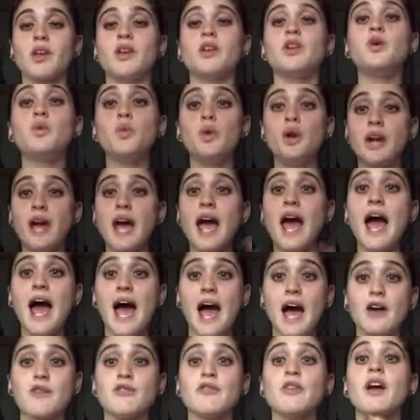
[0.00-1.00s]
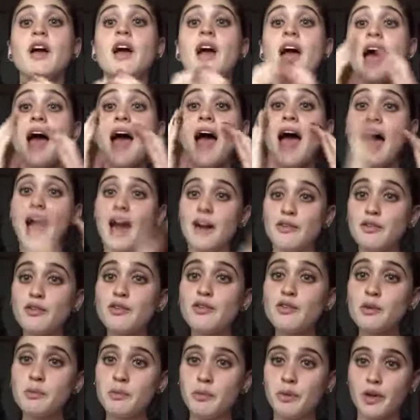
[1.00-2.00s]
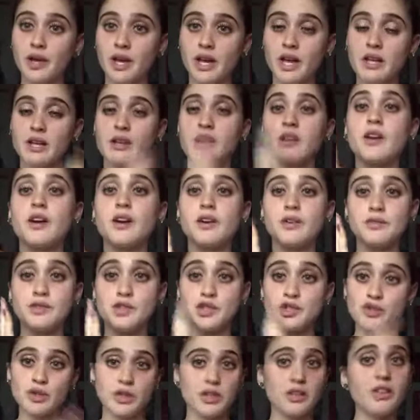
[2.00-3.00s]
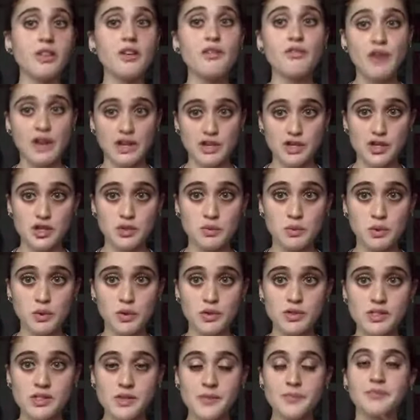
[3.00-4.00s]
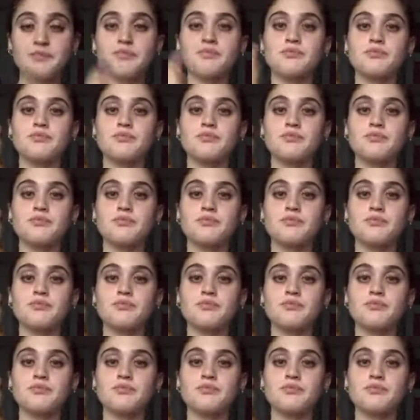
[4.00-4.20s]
you want to have half of your plate of strictly vegetables,